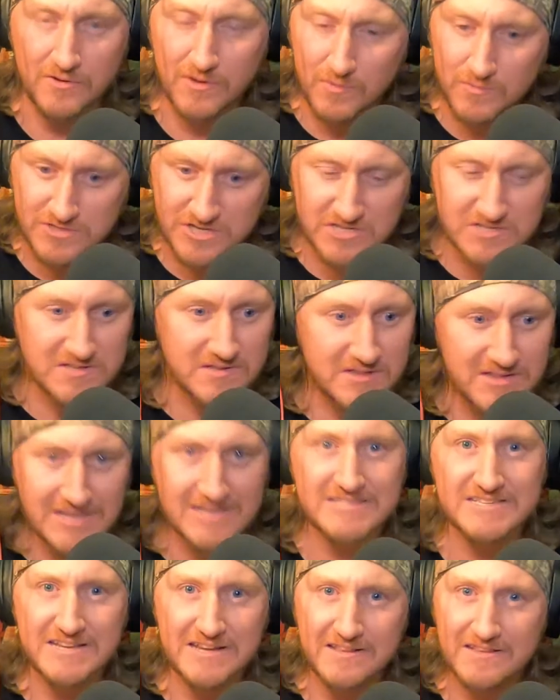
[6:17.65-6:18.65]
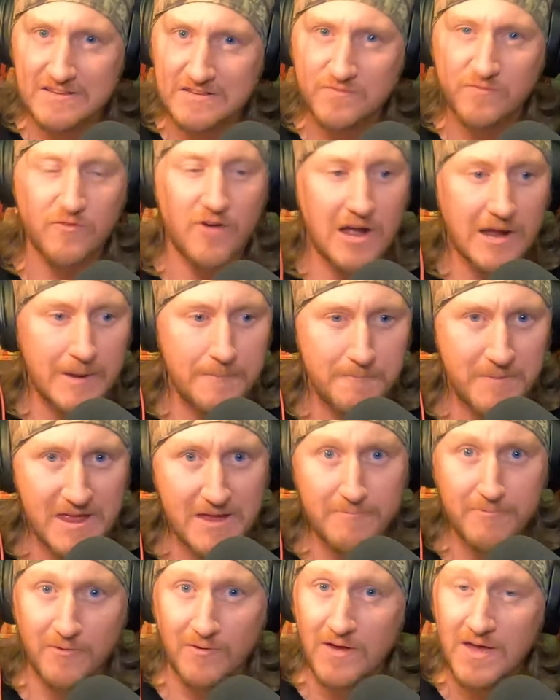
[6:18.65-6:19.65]
Don't just listen to these fucking
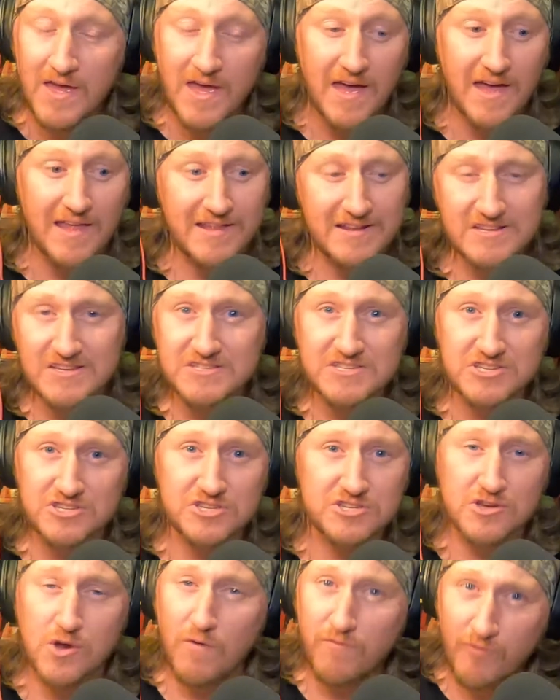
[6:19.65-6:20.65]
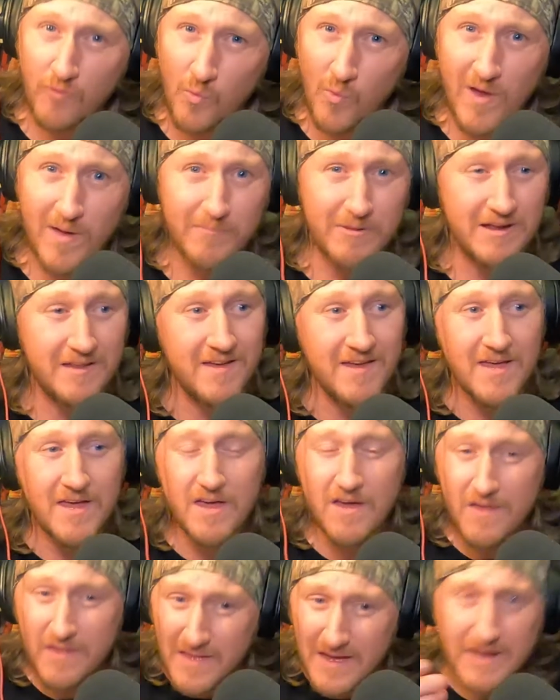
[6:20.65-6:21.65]
people. And that doesn't just go for women.
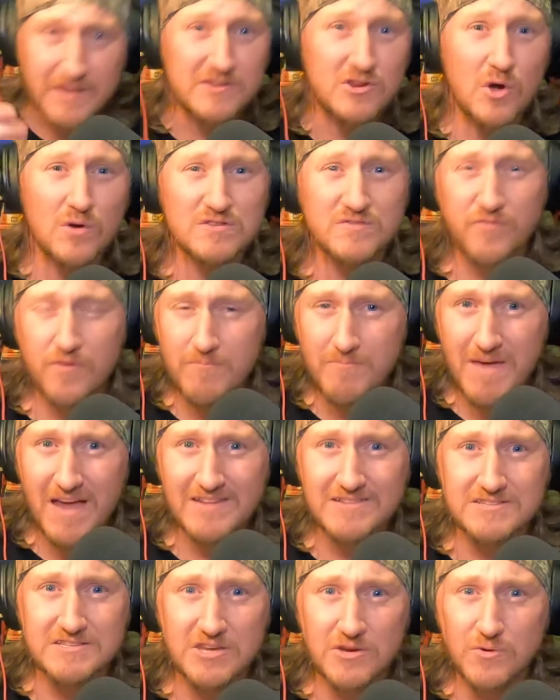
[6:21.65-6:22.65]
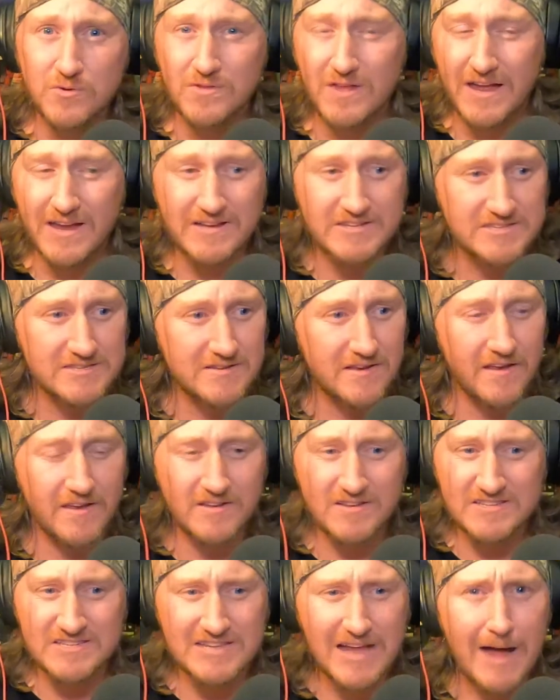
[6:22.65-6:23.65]
It goes for men too. Like,
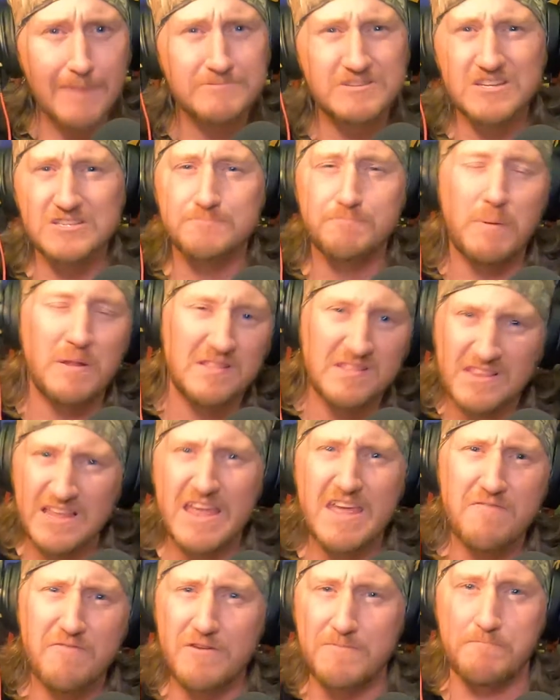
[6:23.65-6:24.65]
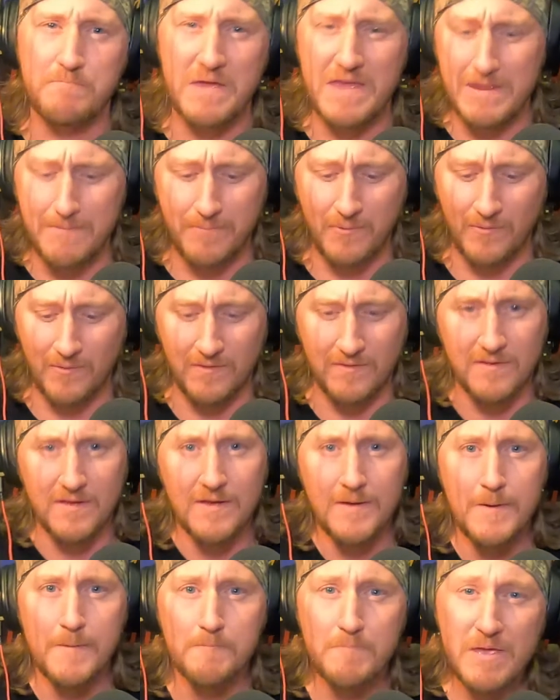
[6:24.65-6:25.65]
stop just believing people.
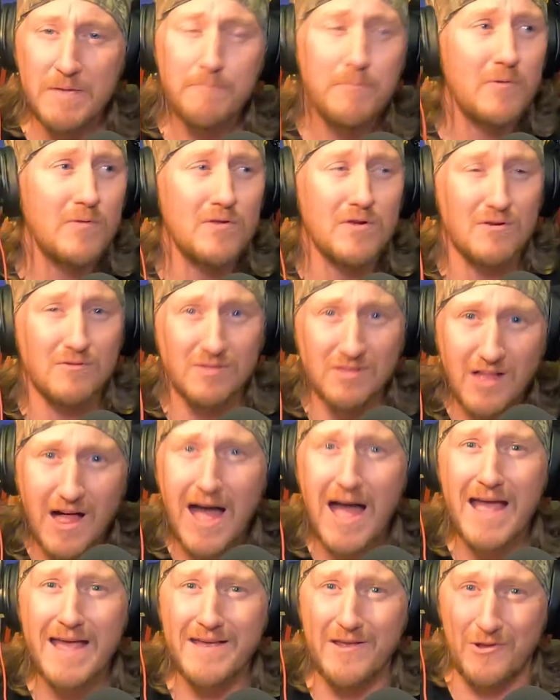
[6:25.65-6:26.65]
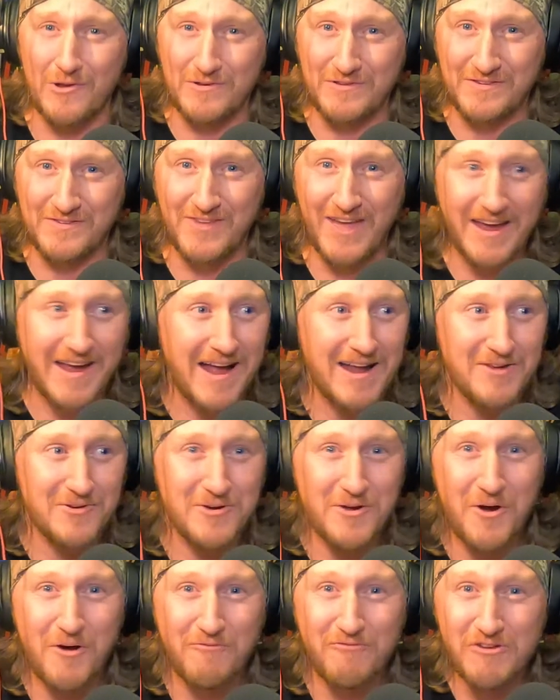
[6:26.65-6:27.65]
People are liars. Like, I don't
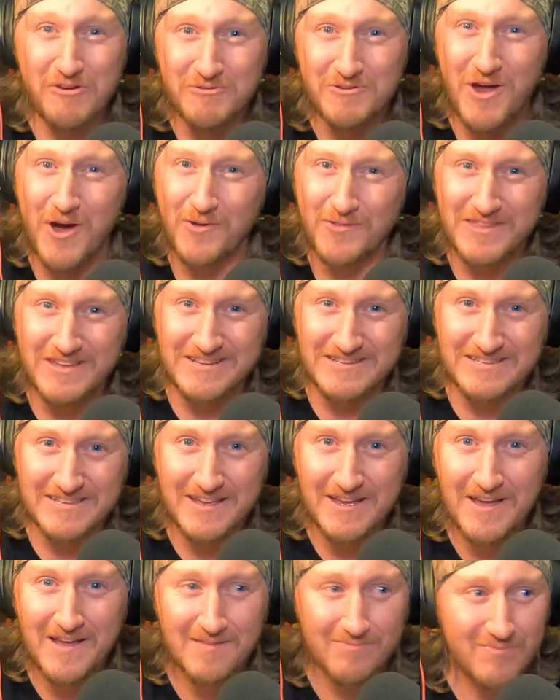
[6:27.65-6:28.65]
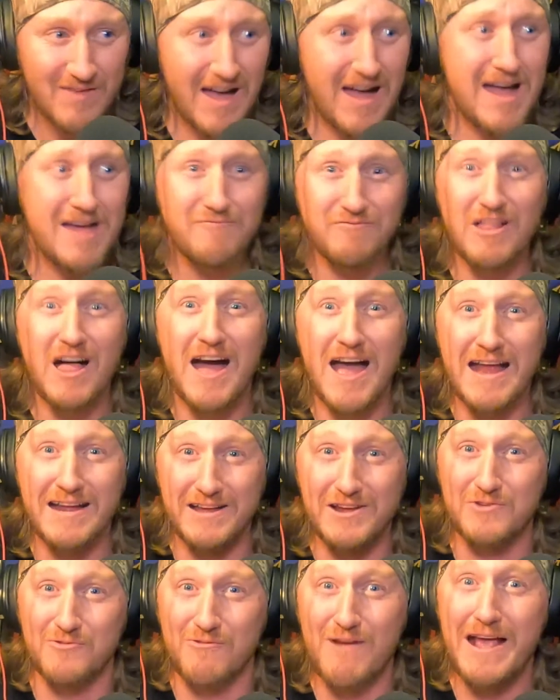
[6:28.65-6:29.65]
know if you know this. I've lied
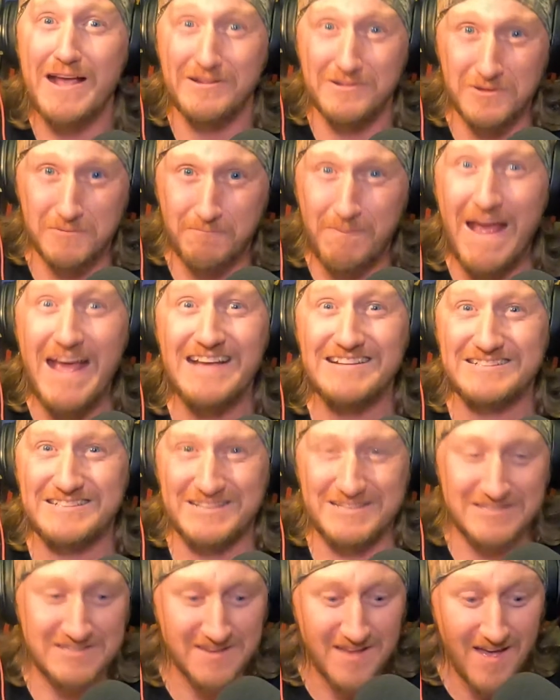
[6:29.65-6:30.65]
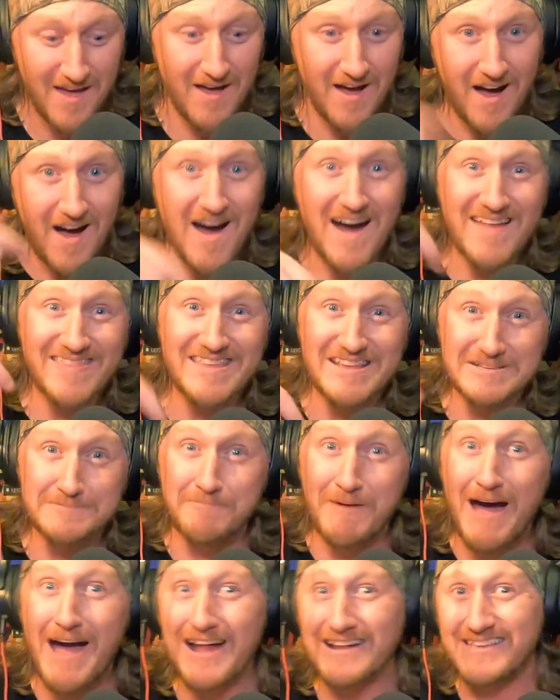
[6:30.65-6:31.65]
on a regular basis on this
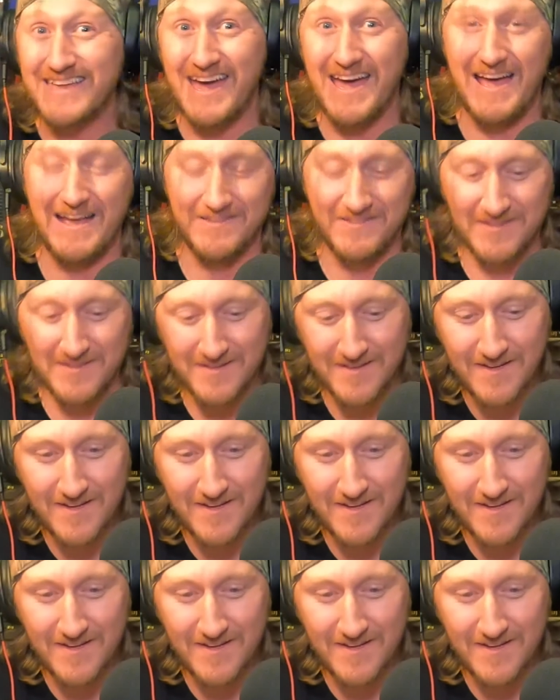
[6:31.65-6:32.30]
podcast.